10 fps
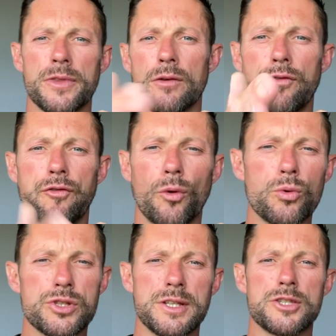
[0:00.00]

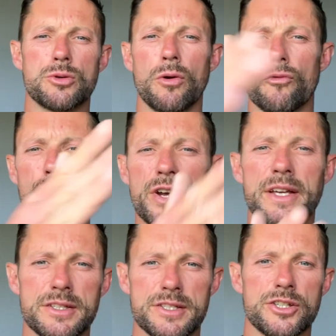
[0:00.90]
forced into a
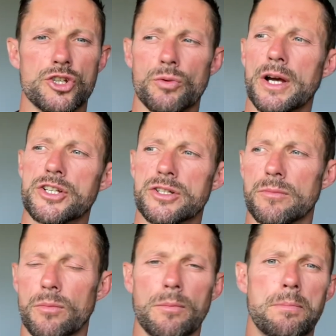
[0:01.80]
ring
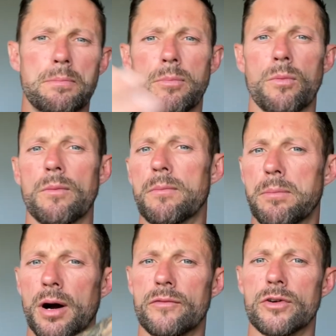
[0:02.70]
situation
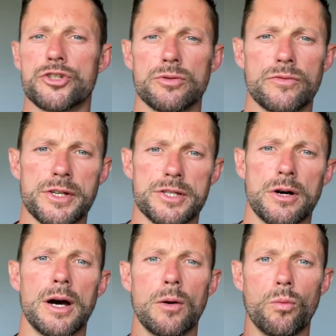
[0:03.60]
by virtue of these
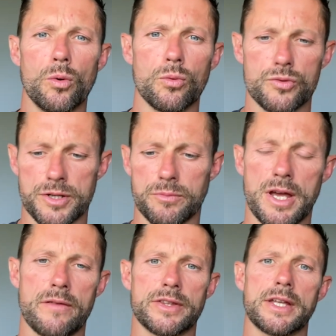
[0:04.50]
higher walls. And we
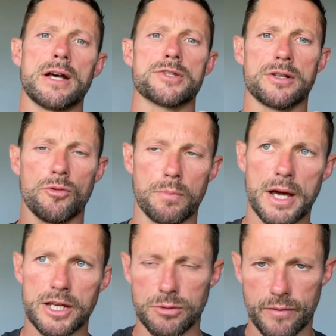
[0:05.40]
have a downslope
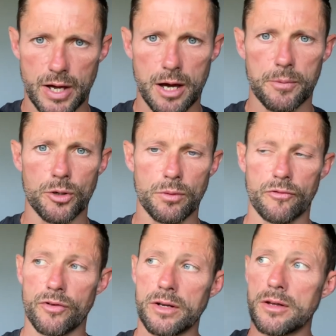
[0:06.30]
back, you have an uphill in
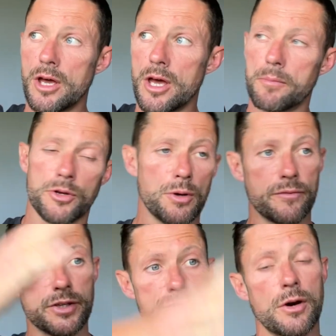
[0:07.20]
front, but you have
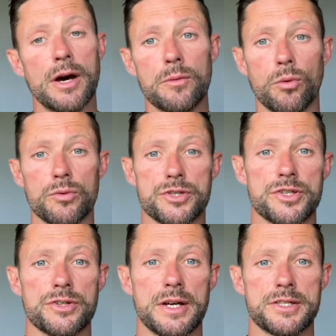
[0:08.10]
these higher walls to
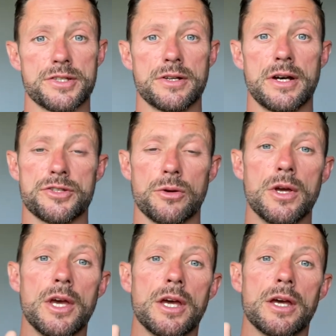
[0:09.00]
side to side. So
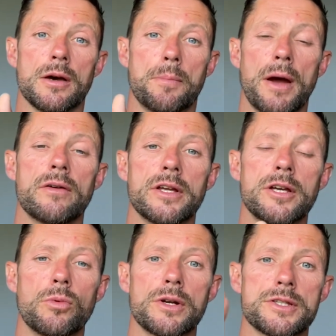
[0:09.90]
apparently he
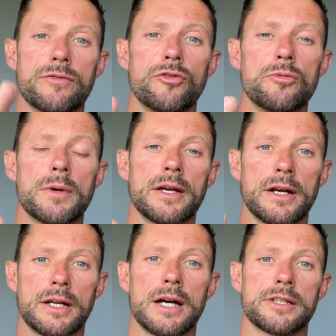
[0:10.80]
wanted to formulate a
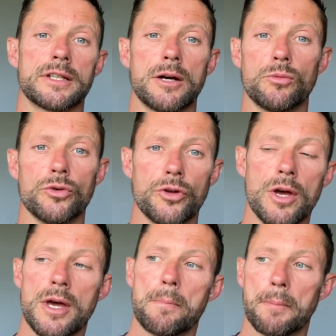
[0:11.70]
kata that would
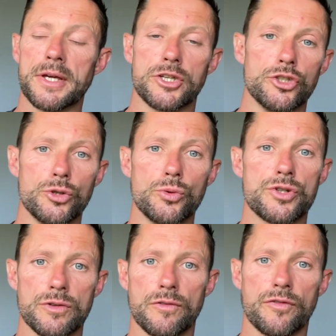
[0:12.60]
make use
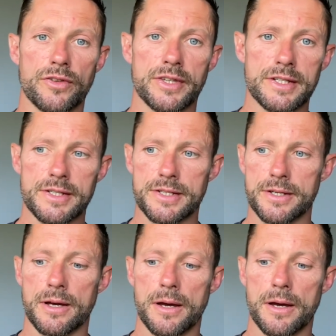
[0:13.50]
of these